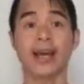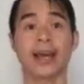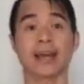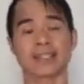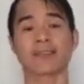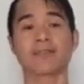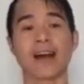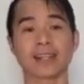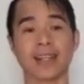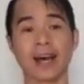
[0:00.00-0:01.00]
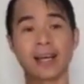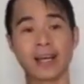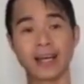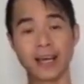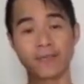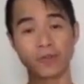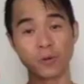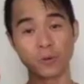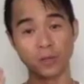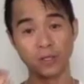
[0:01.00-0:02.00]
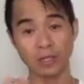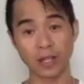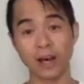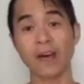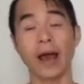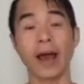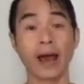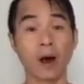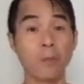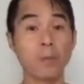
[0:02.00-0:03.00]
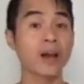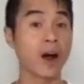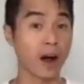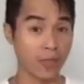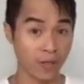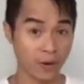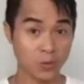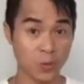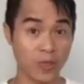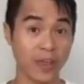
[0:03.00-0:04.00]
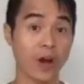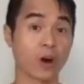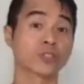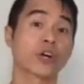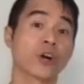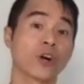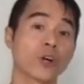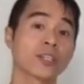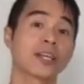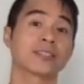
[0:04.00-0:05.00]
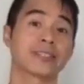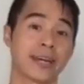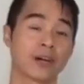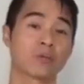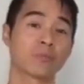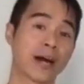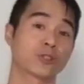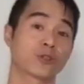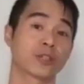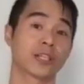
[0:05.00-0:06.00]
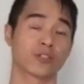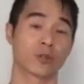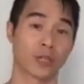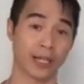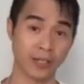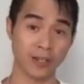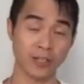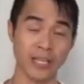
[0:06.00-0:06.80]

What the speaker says: is the fact that if you love helping others when they are turned down by traditional lenders,